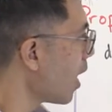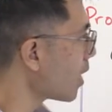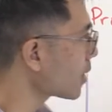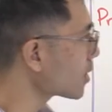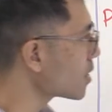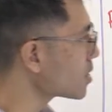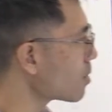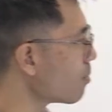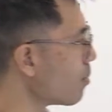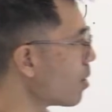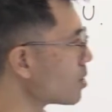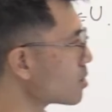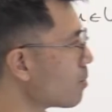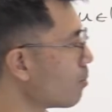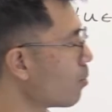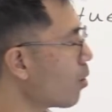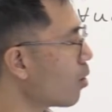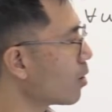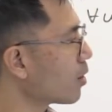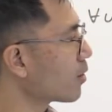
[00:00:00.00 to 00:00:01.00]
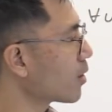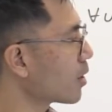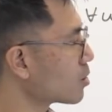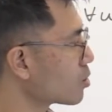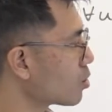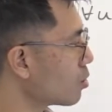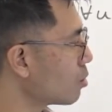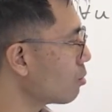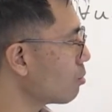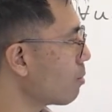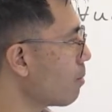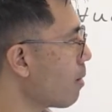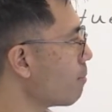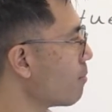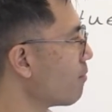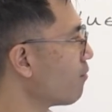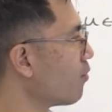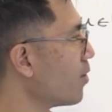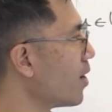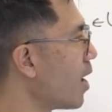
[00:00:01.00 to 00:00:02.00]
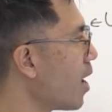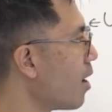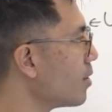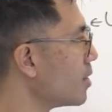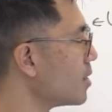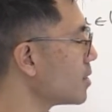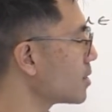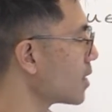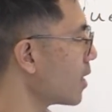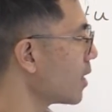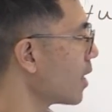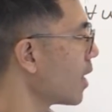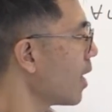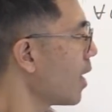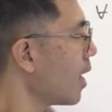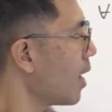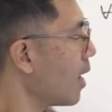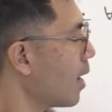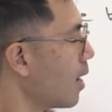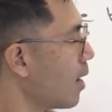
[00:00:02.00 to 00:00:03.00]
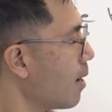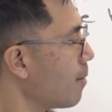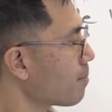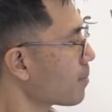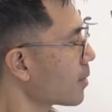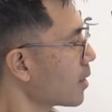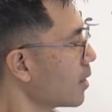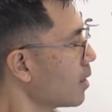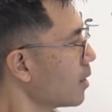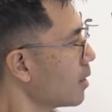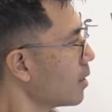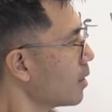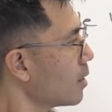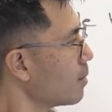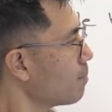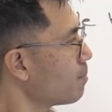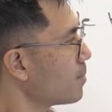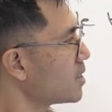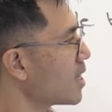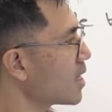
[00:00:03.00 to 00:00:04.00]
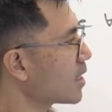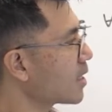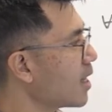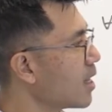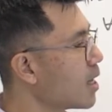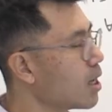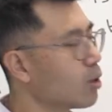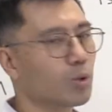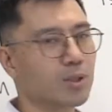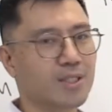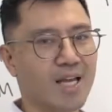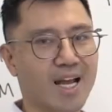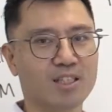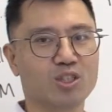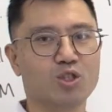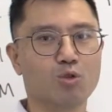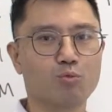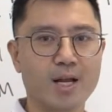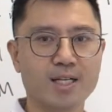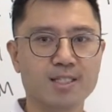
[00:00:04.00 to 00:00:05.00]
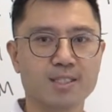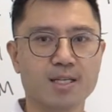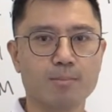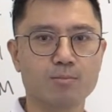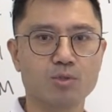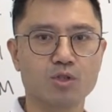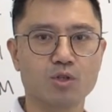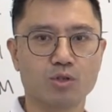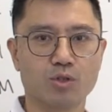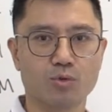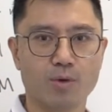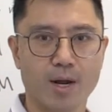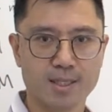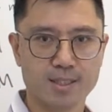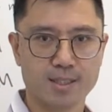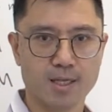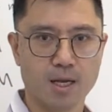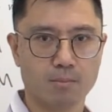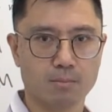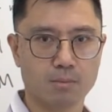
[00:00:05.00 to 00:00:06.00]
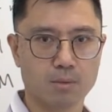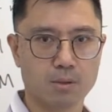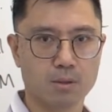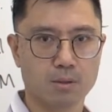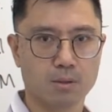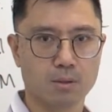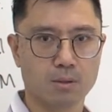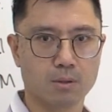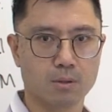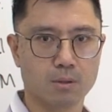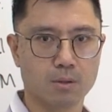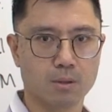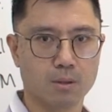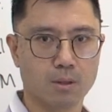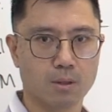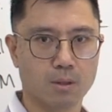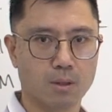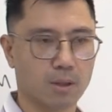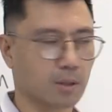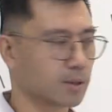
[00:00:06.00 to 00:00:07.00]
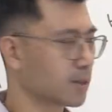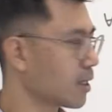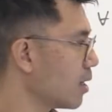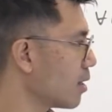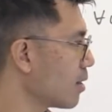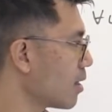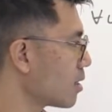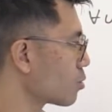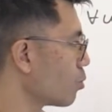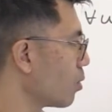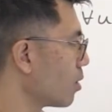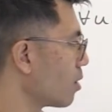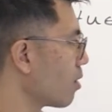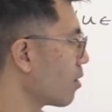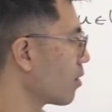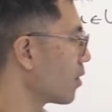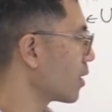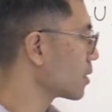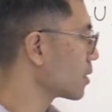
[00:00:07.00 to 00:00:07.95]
I guess the most important thing to remember for now is that in particular, it will take direct sums to direct sums. Okay, that's one of the